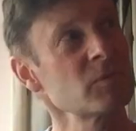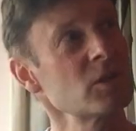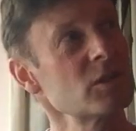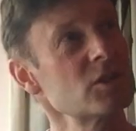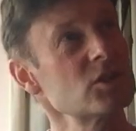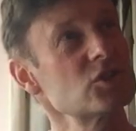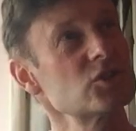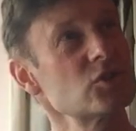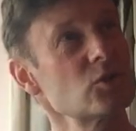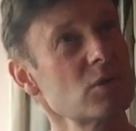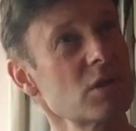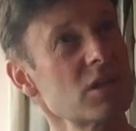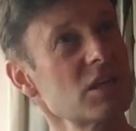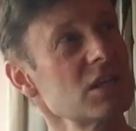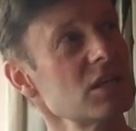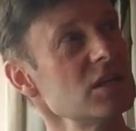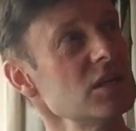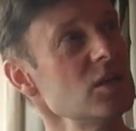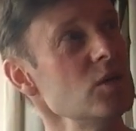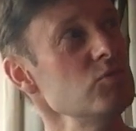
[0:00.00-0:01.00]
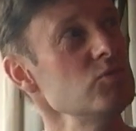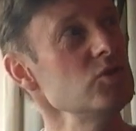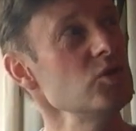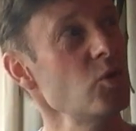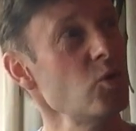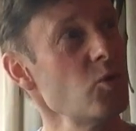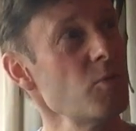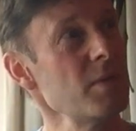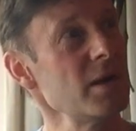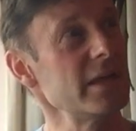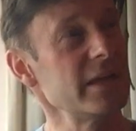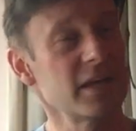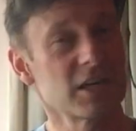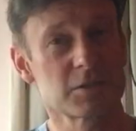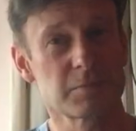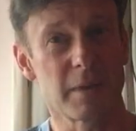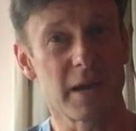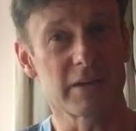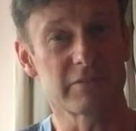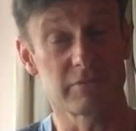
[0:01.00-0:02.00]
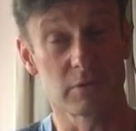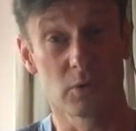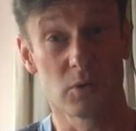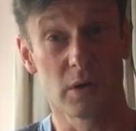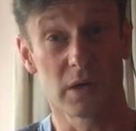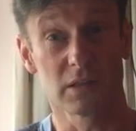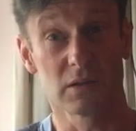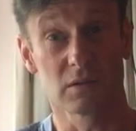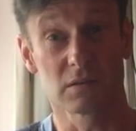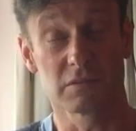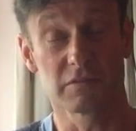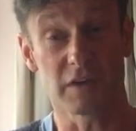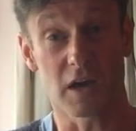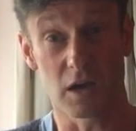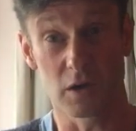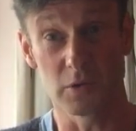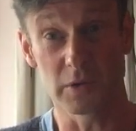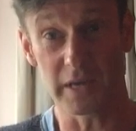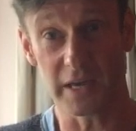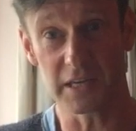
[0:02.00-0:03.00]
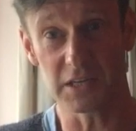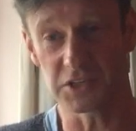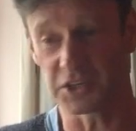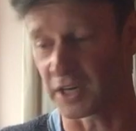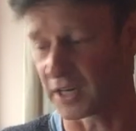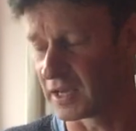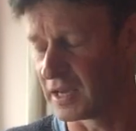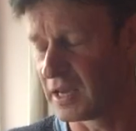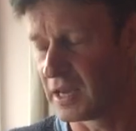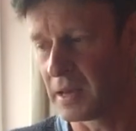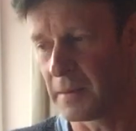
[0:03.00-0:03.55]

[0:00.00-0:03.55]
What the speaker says: The sort of thing that you normally expect from quite a lot of oak aging,